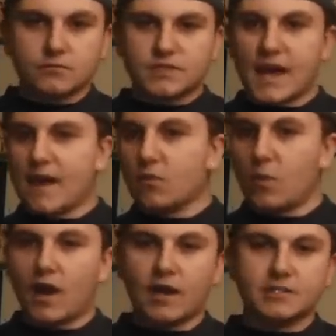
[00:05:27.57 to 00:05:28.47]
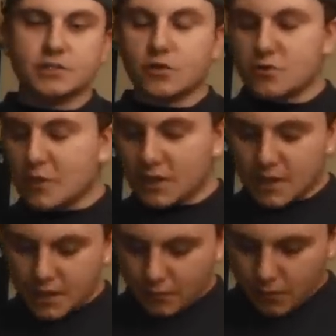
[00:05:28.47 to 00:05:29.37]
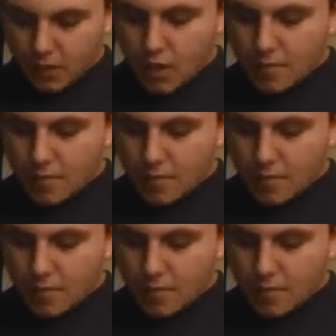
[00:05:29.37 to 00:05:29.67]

talent-wise, you get the deal.